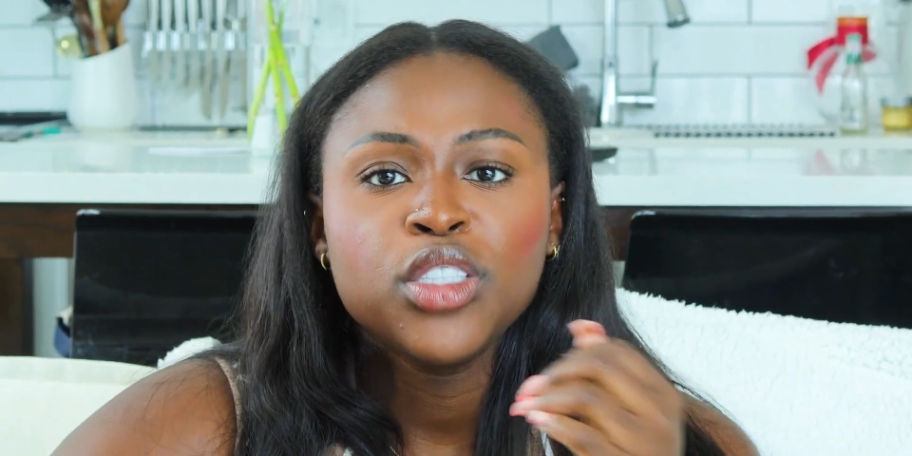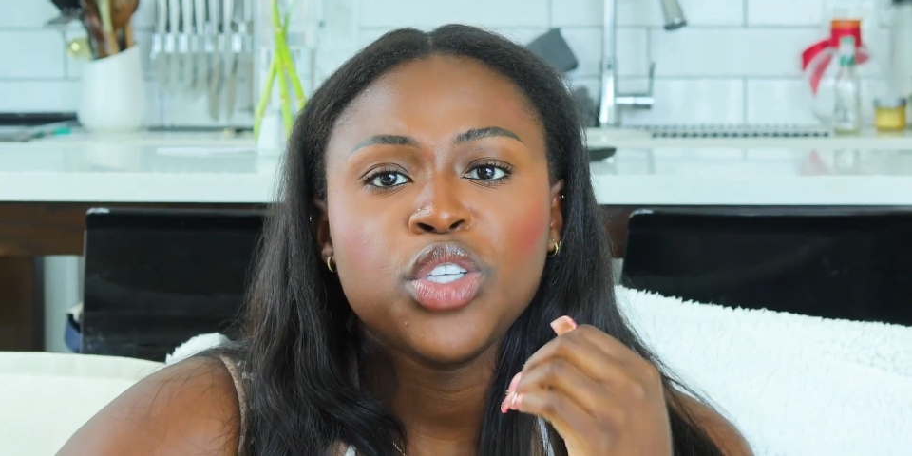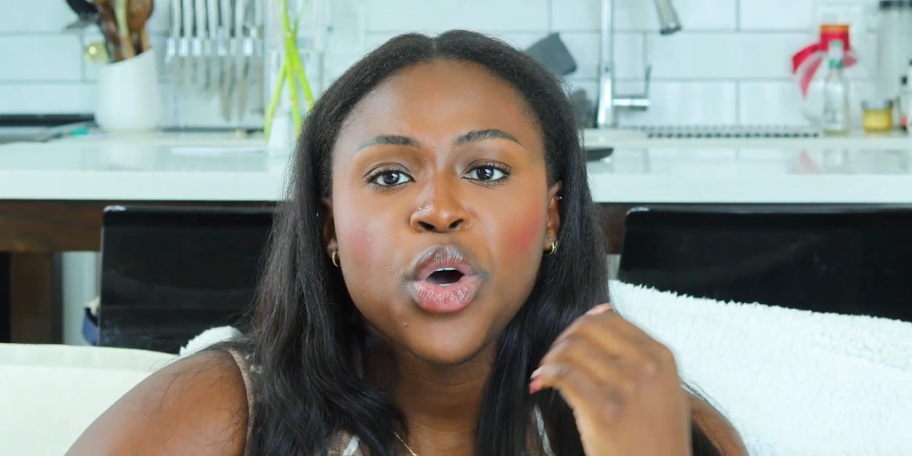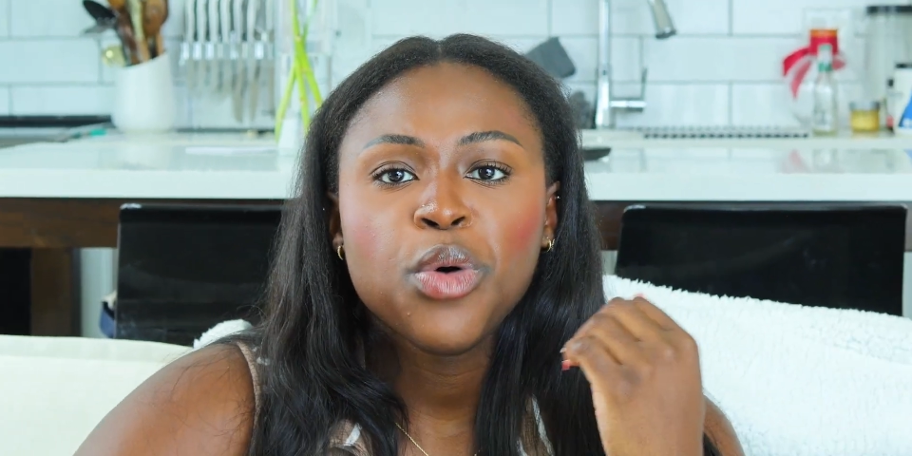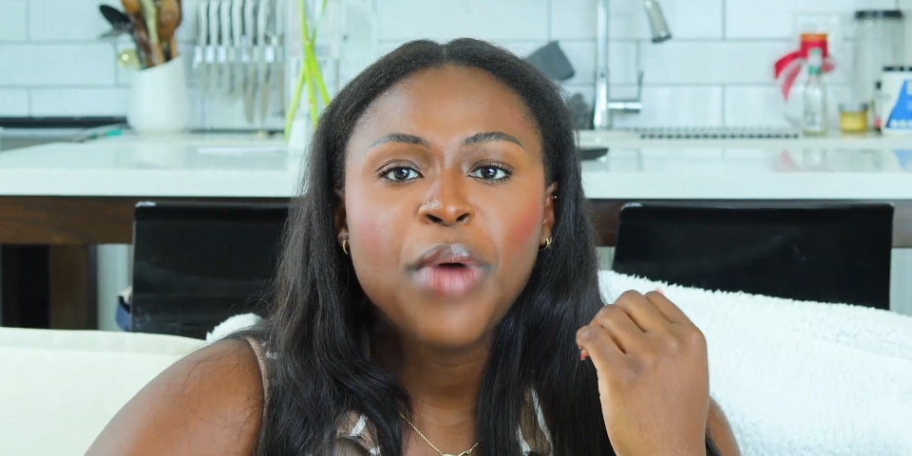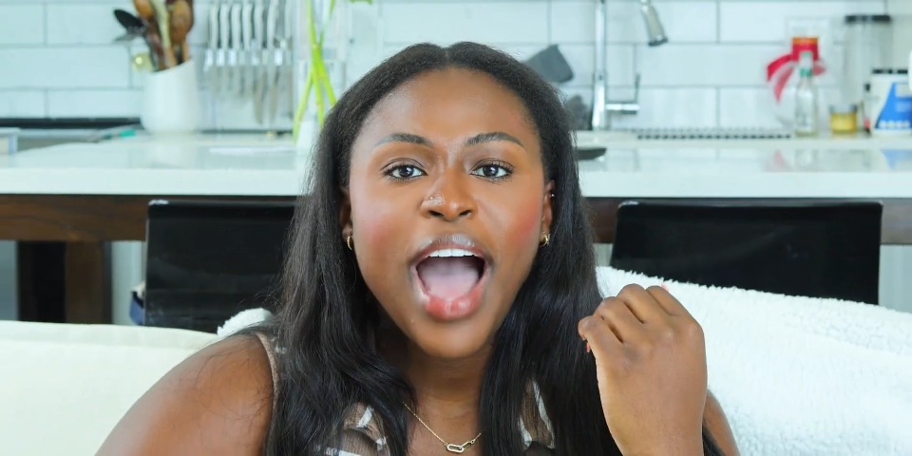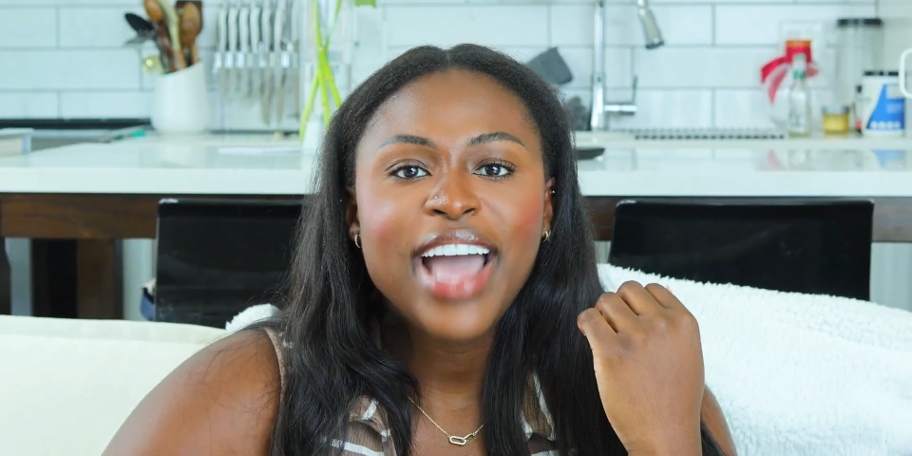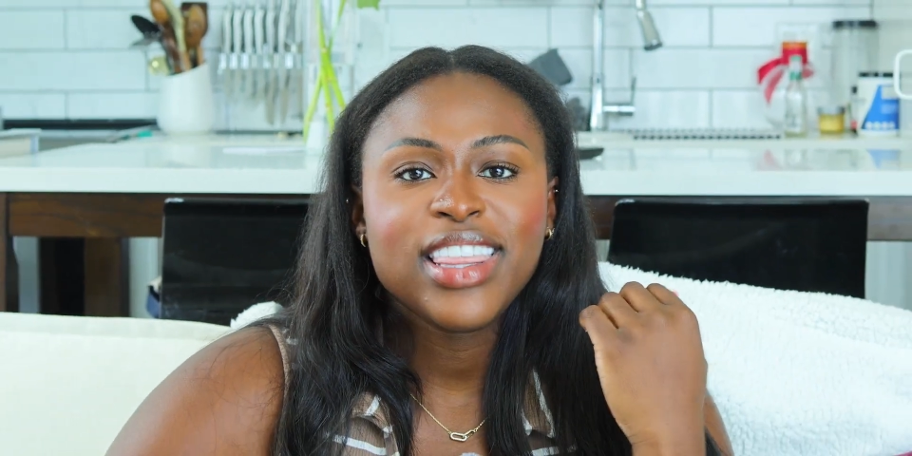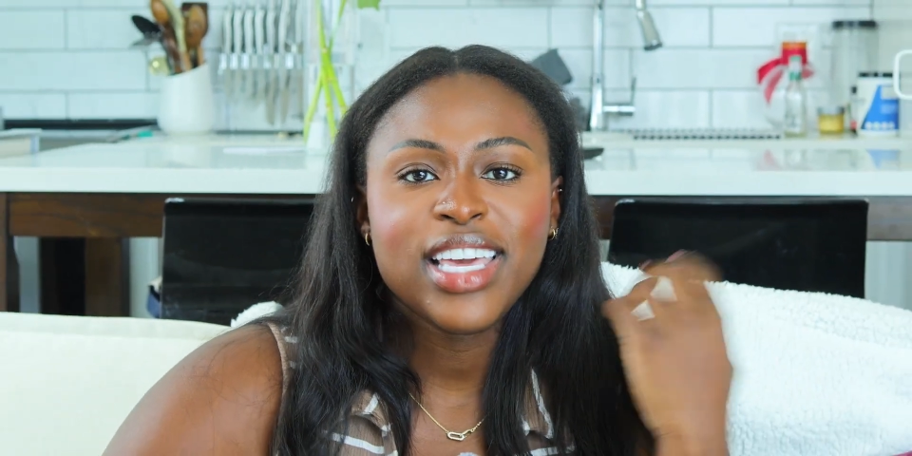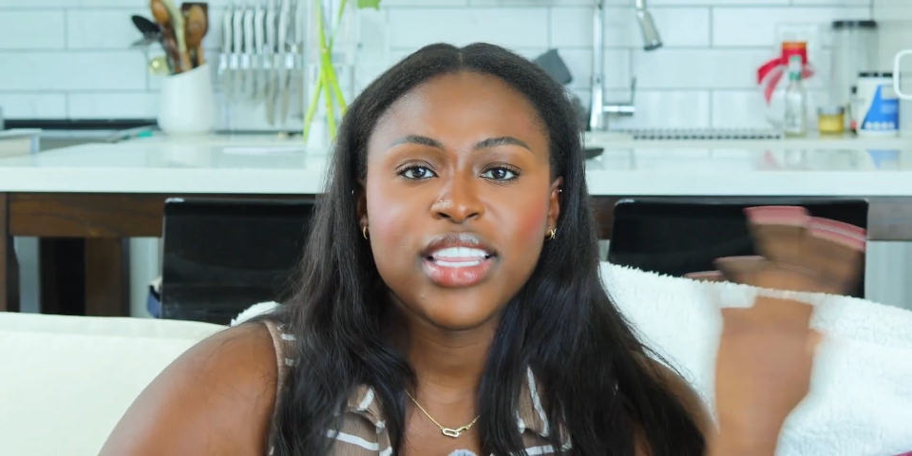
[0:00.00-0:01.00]
So
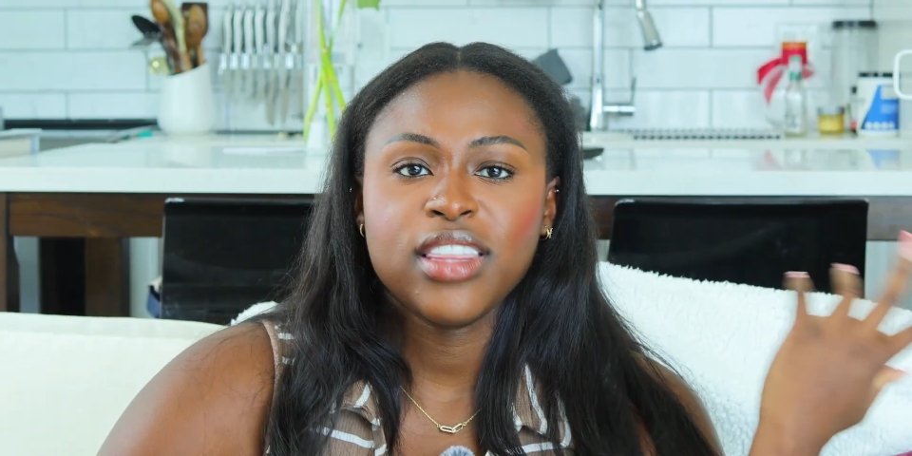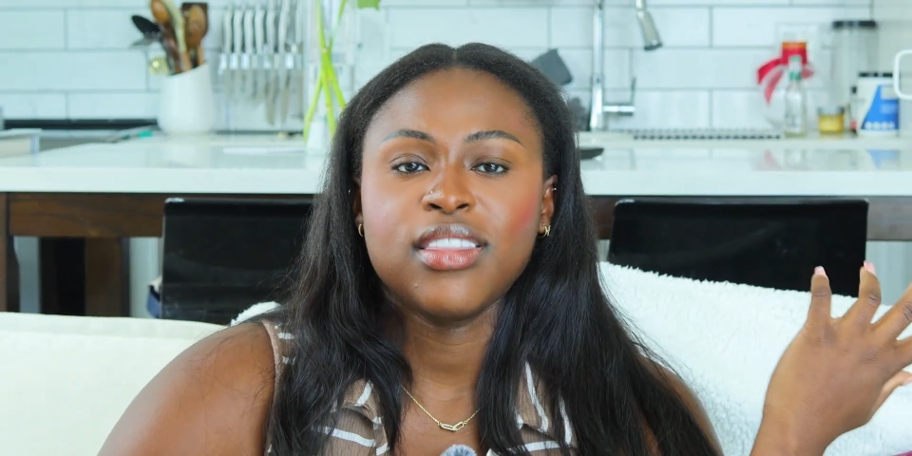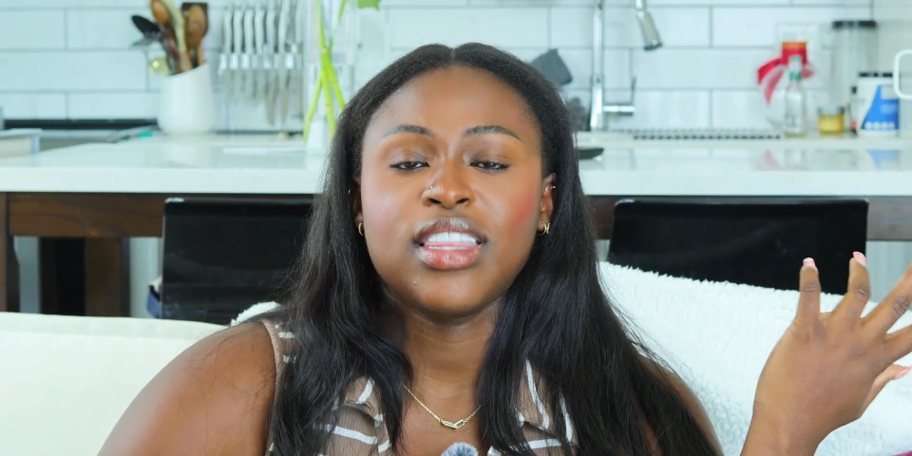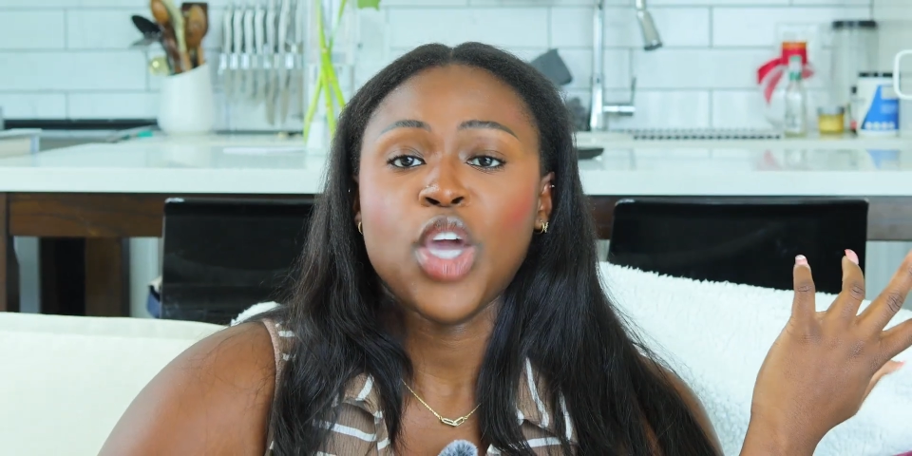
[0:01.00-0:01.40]
I think